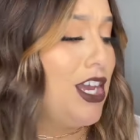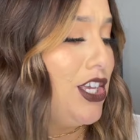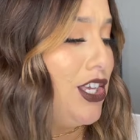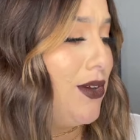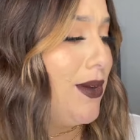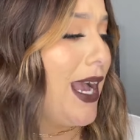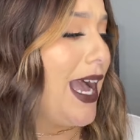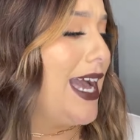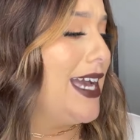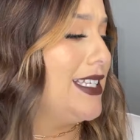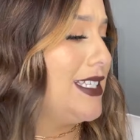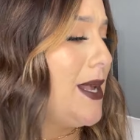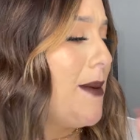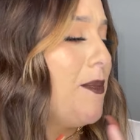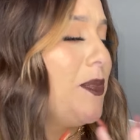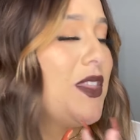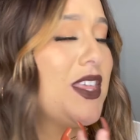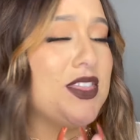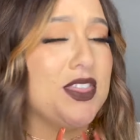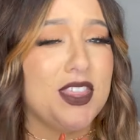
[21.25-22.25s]
You guys,
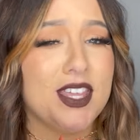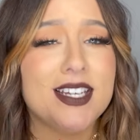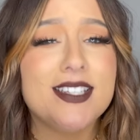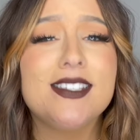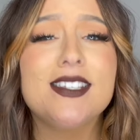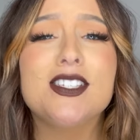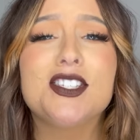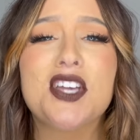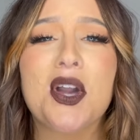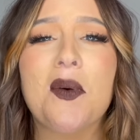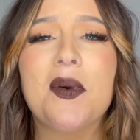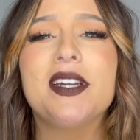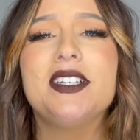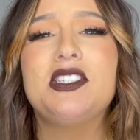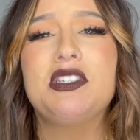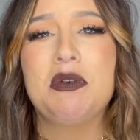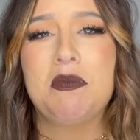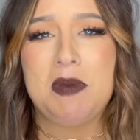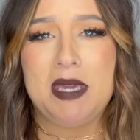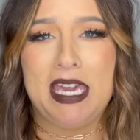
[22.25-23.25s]
this is going
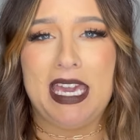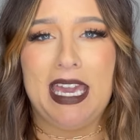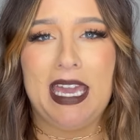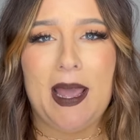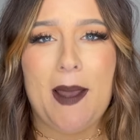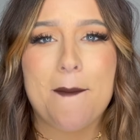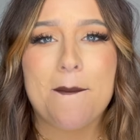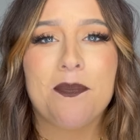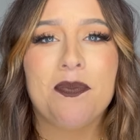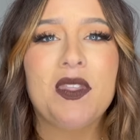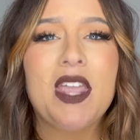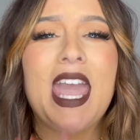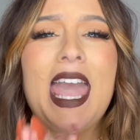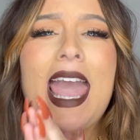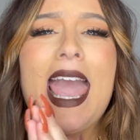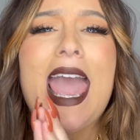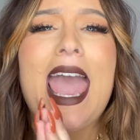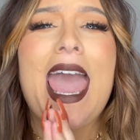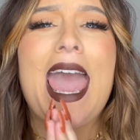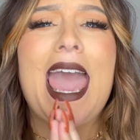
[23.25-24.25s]
to be
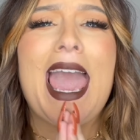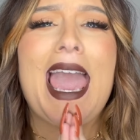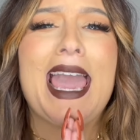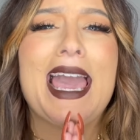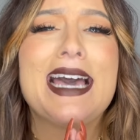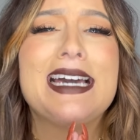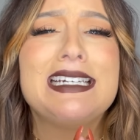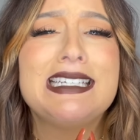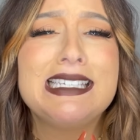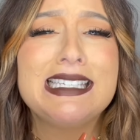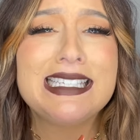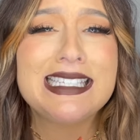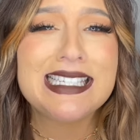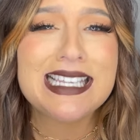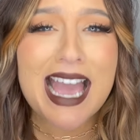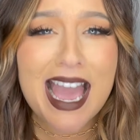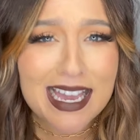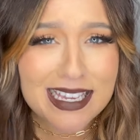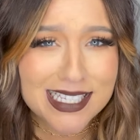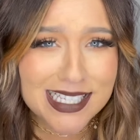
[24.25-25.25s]
a
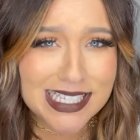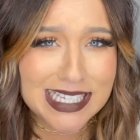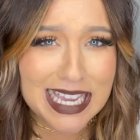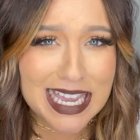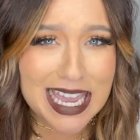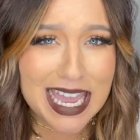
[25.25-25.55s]
sexy